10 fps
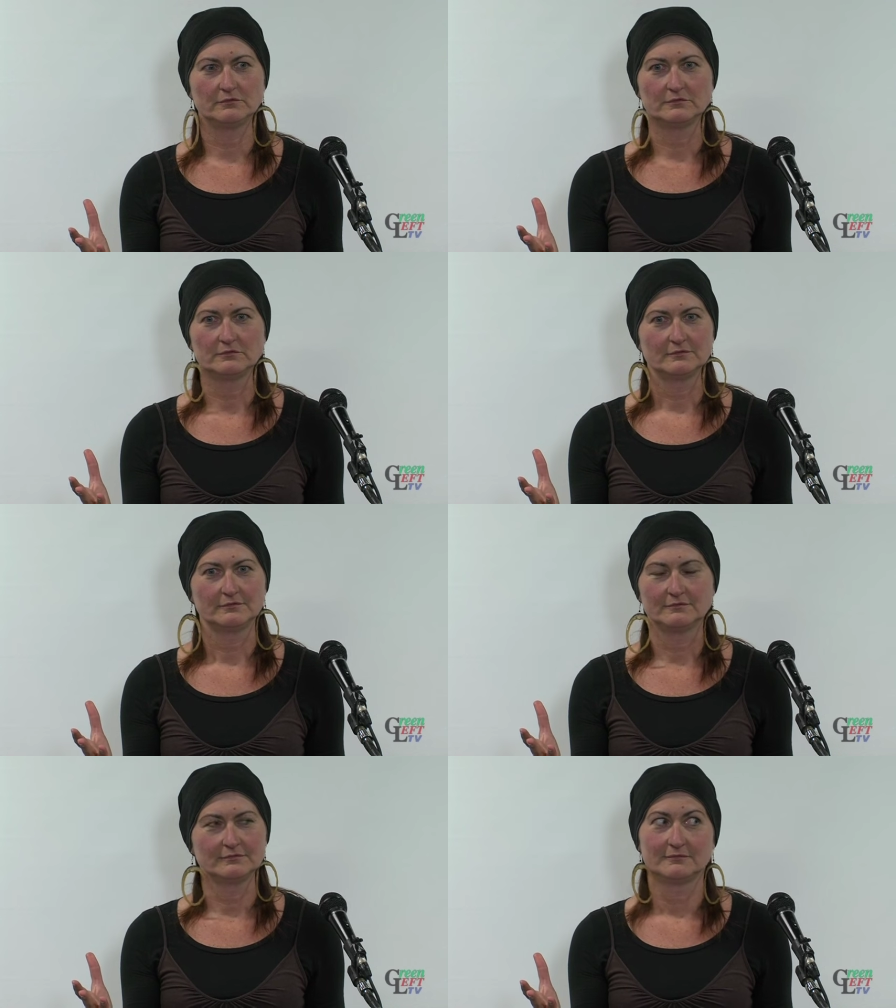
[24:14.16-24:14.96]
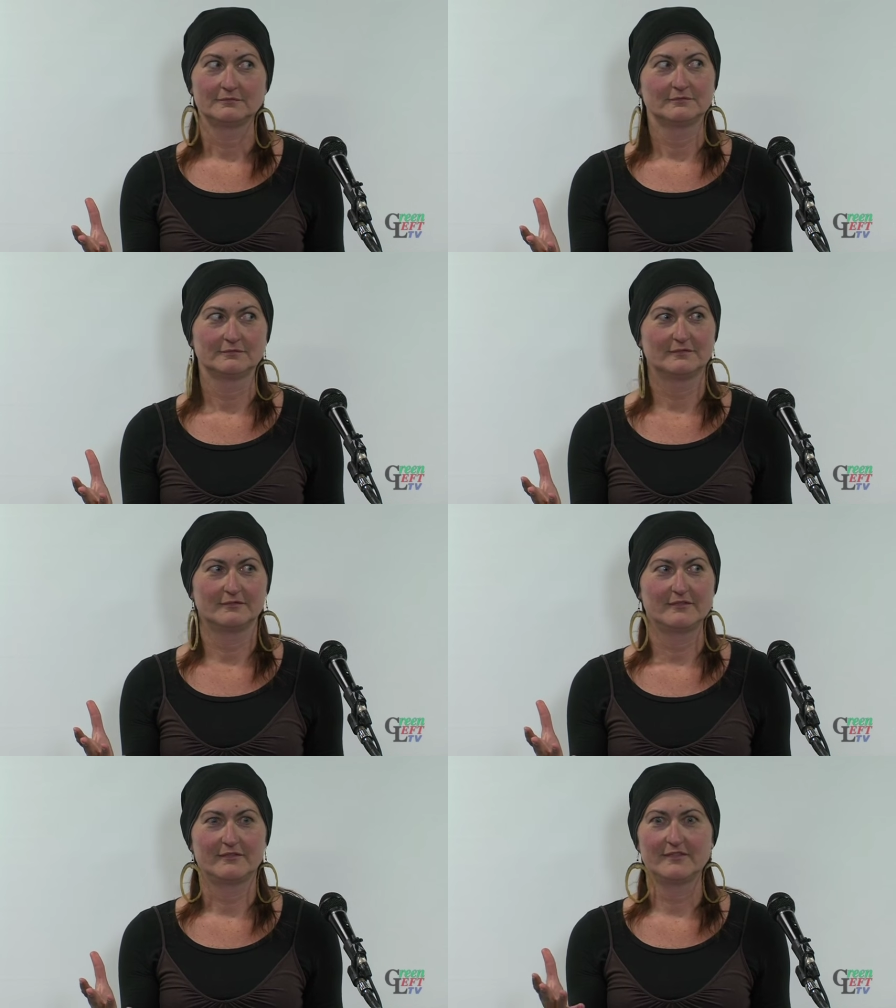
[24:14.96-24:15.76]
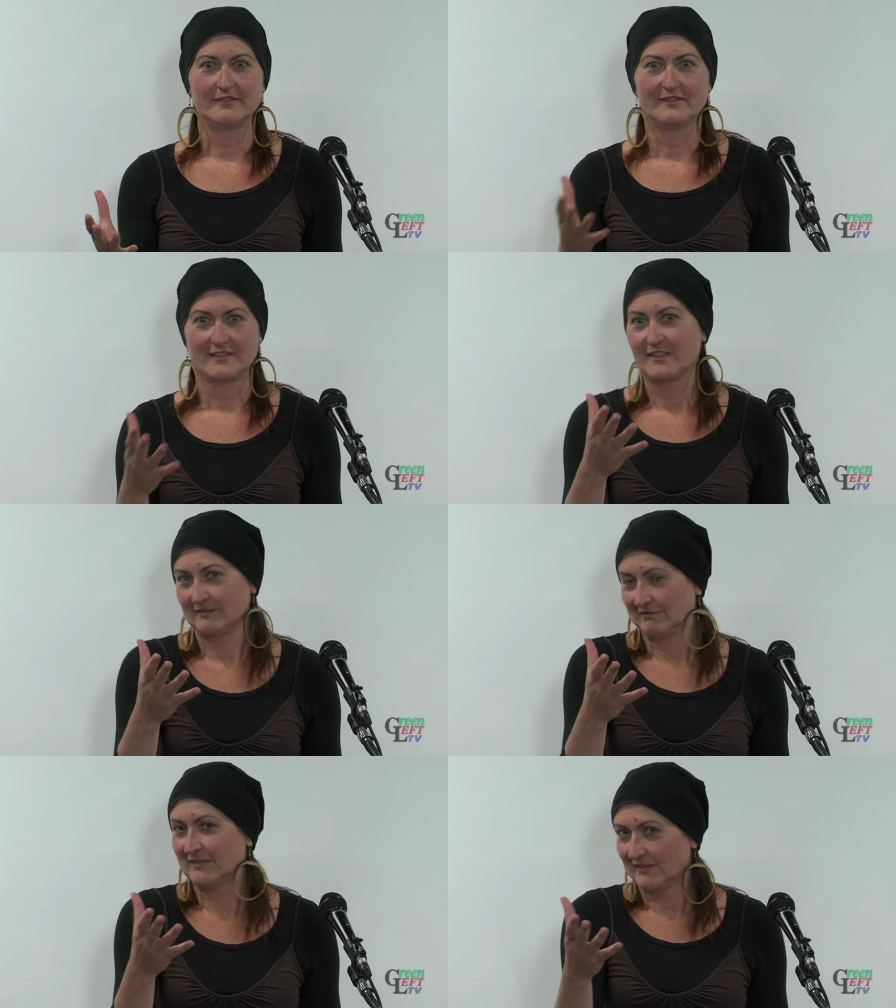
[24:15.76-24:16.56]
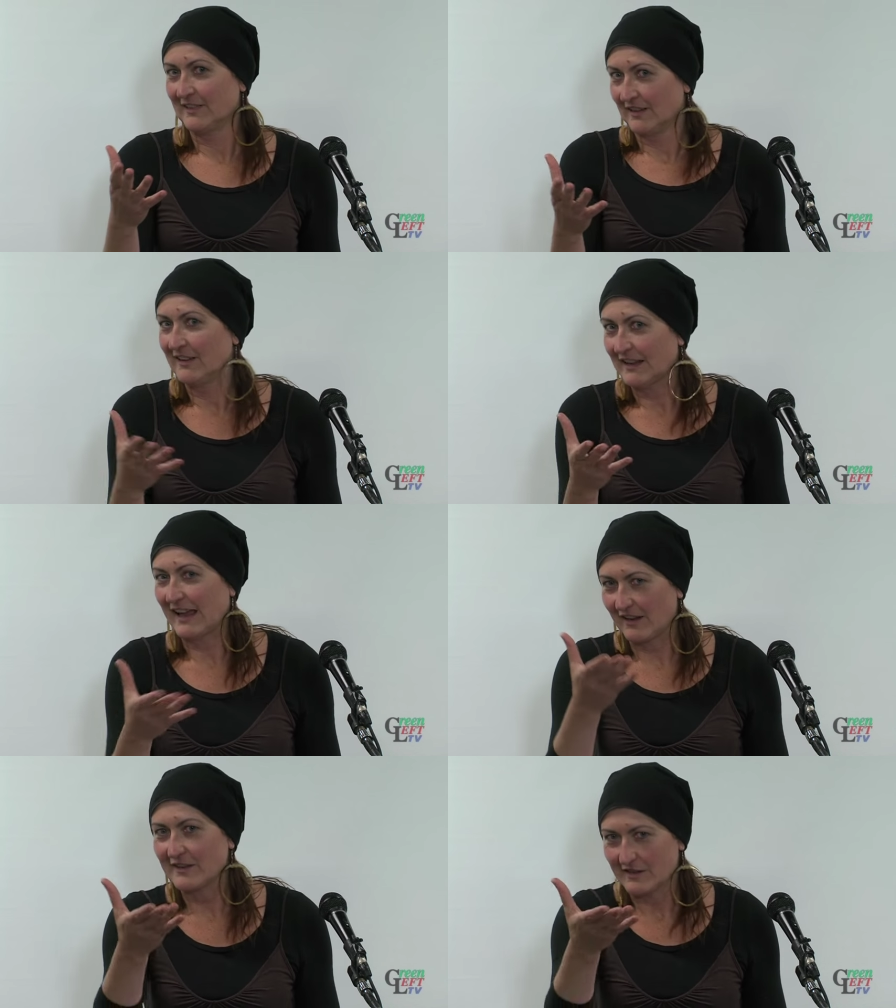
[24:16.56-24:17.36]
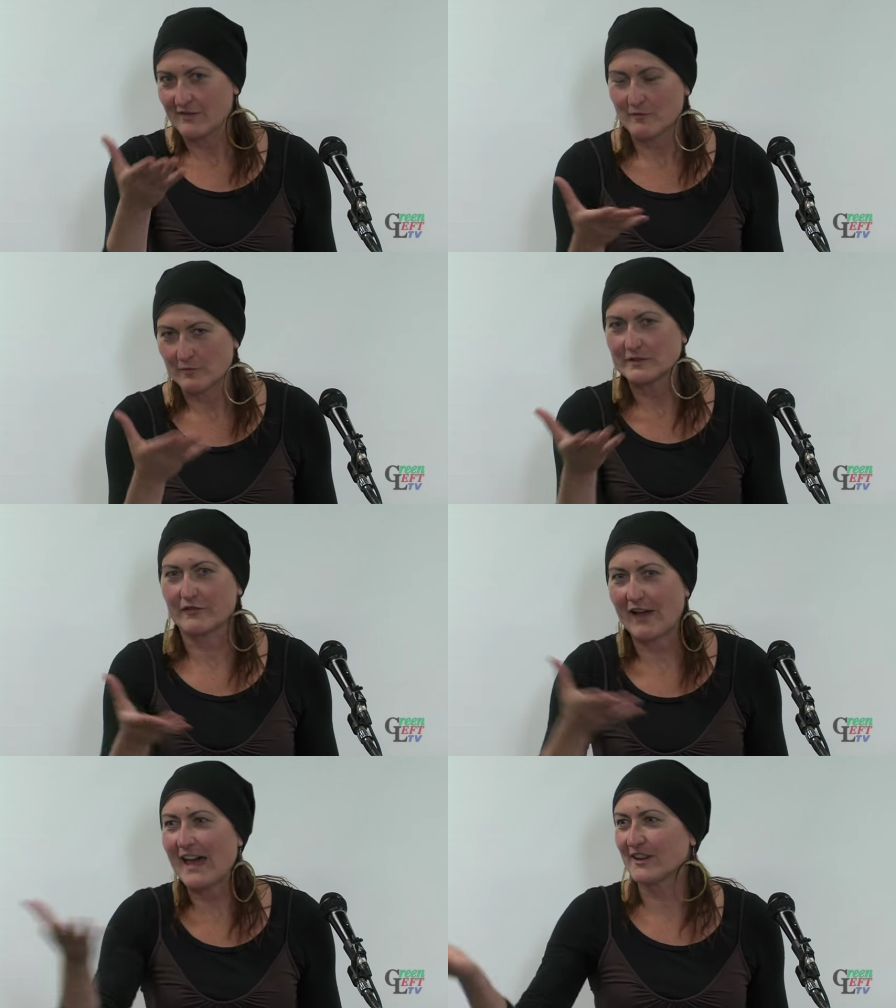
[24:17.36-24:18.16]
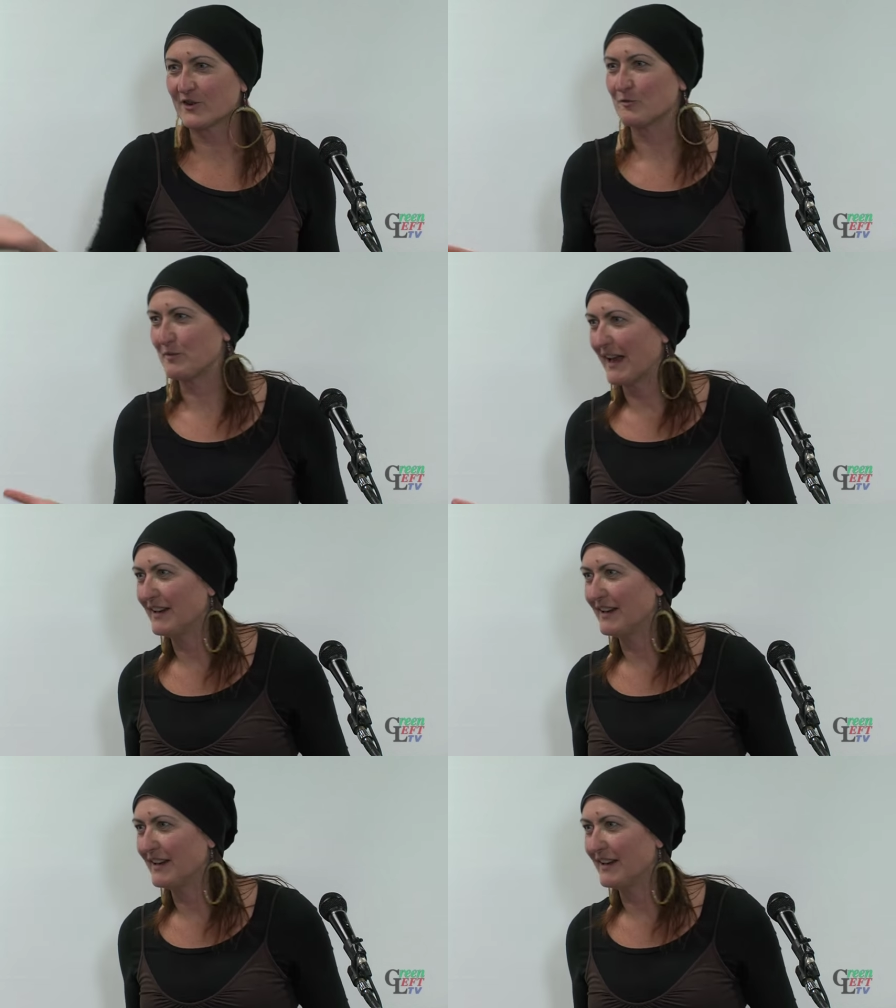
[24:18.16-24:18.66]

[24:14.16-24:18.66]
who the kid is. Like, the father could be